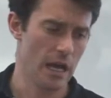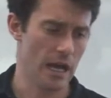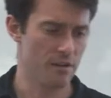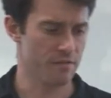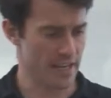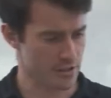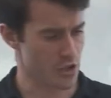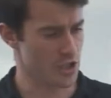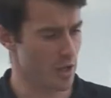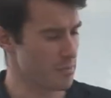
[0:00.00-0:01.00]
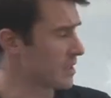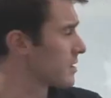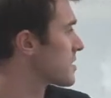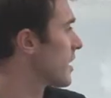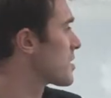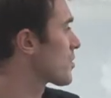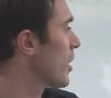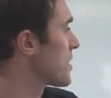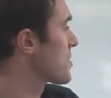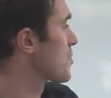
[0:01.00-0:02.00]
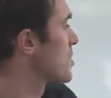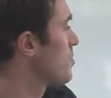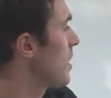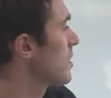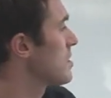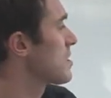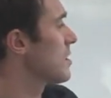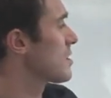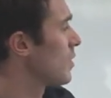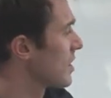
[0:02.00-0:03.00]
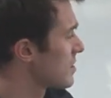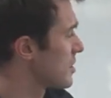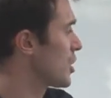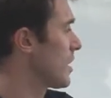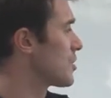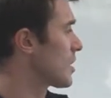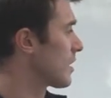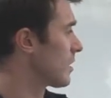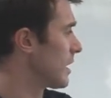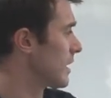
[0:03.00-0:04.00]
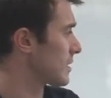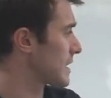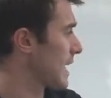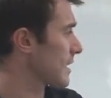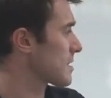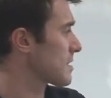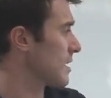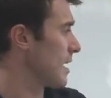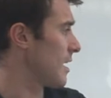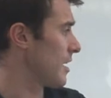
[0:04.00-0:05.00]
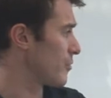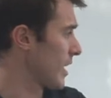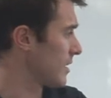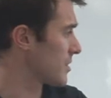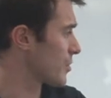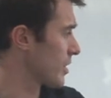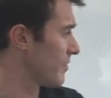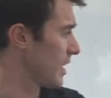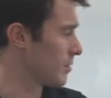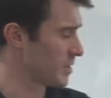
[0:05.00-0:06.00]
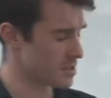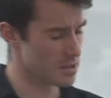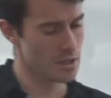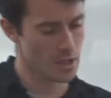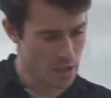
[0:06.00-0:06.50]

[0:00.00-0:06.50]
uh, factors shaping the state's crisis response, as well as the changing legal tax uh, and regulatory environments,